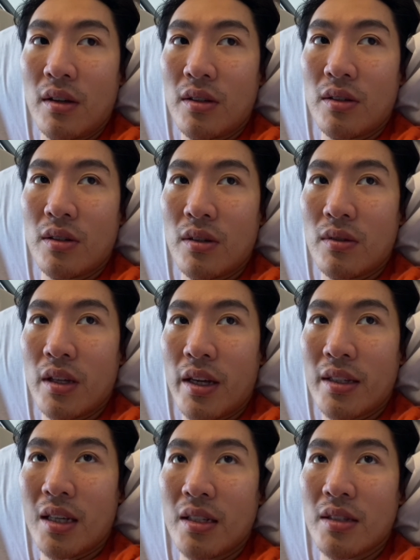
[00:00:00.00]
Like
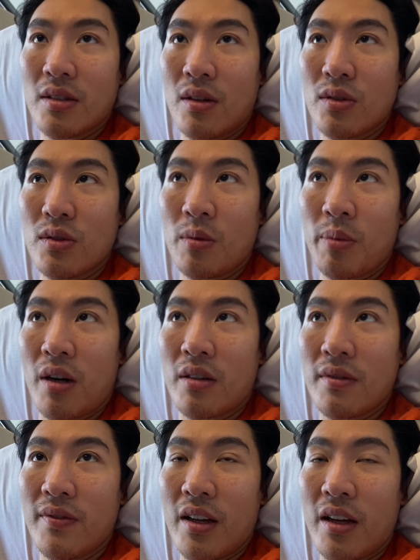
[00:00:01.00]
that is also a part
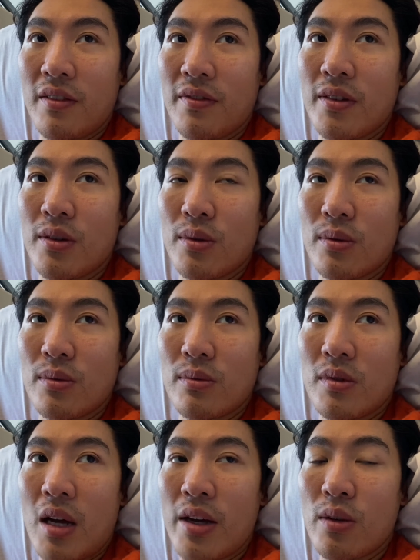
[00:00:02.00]
of life.
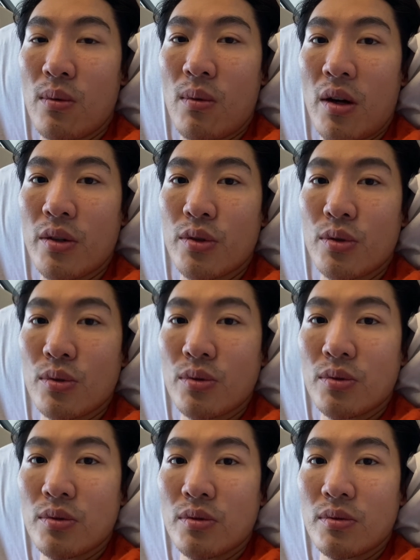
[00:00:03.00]
I don't want to
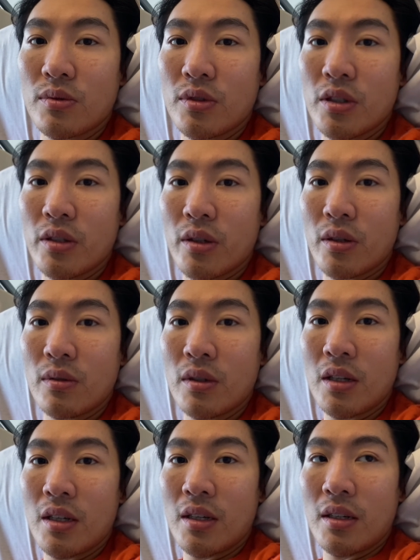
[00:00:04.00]
you know
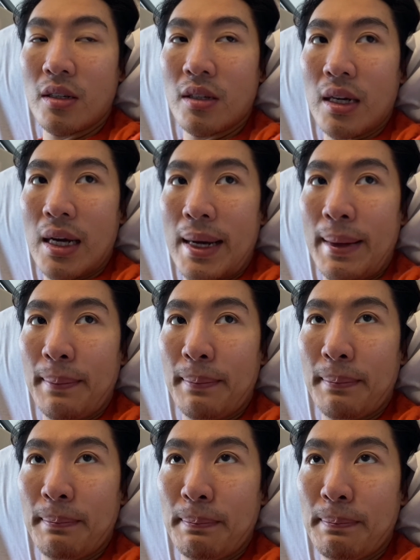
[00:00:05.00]

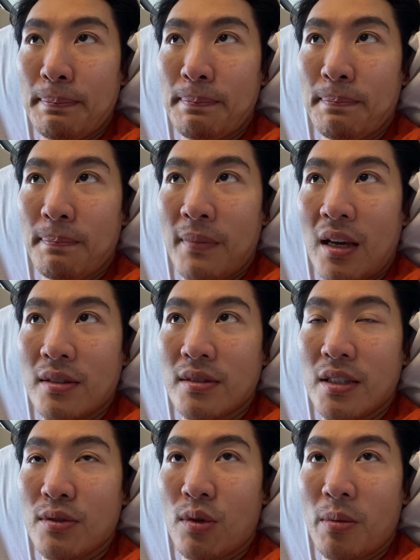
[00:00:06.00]
um
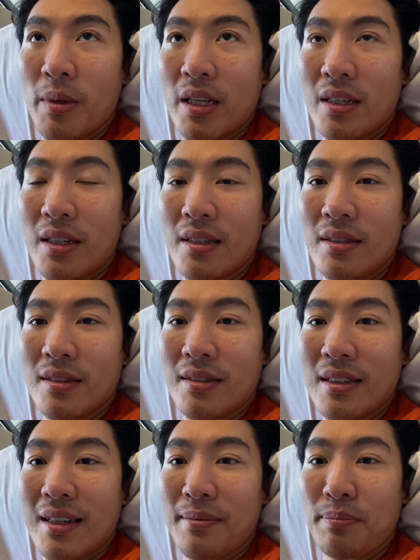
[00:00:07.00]
discriminate it
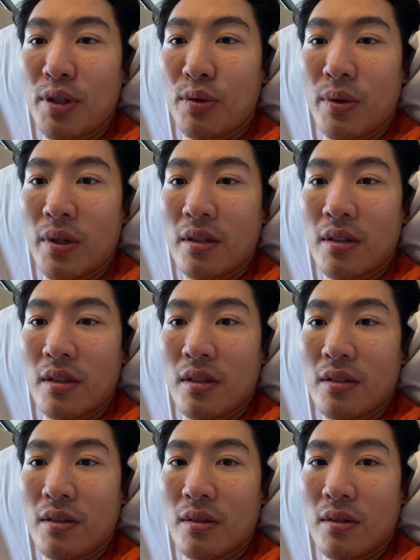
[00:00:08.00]
between
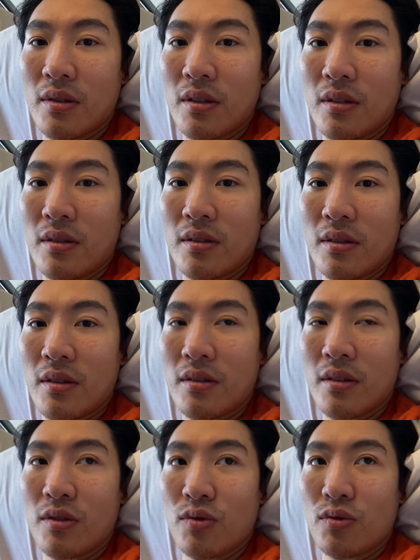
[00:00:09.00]

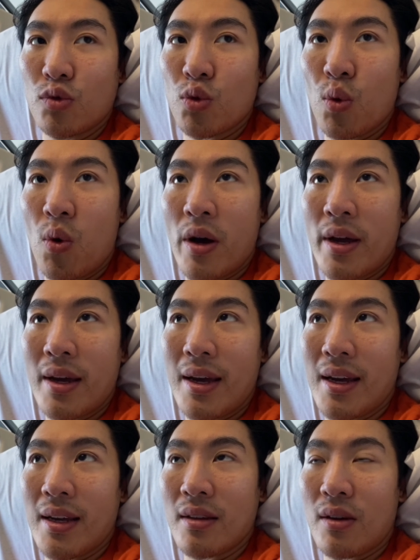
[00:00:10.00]
the joy
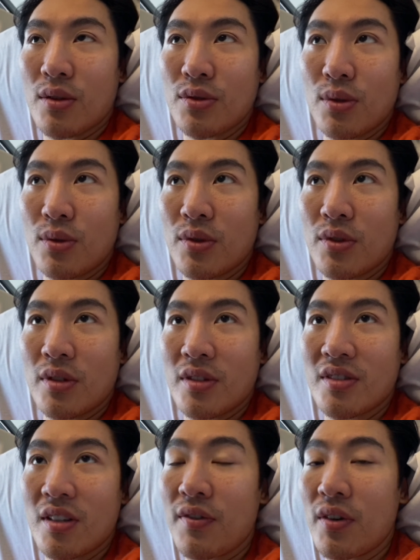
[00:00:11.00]
and also the
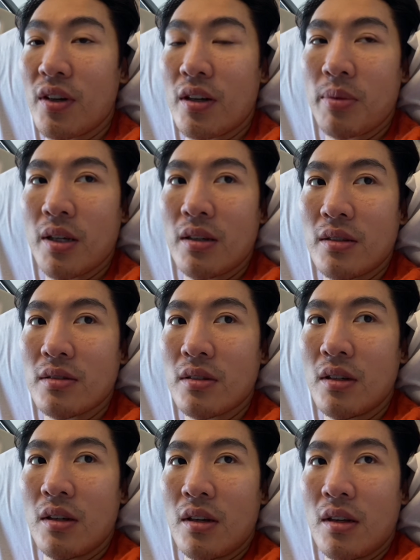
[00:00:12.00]
suffering, because
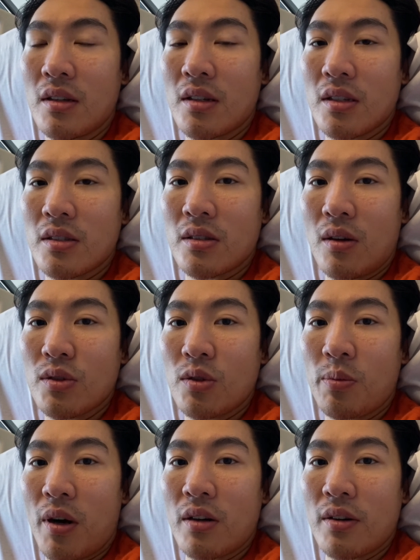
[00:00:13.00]
that's also
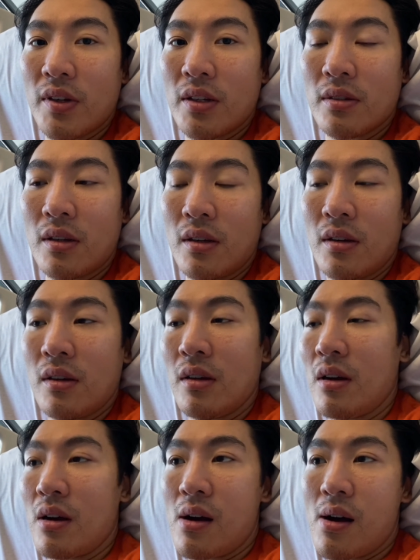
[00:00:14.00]
part of it.
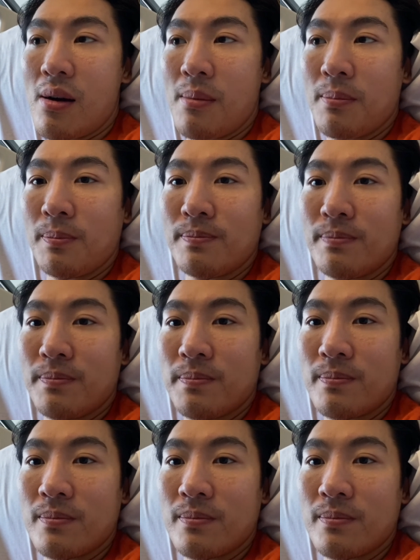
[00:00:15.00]
um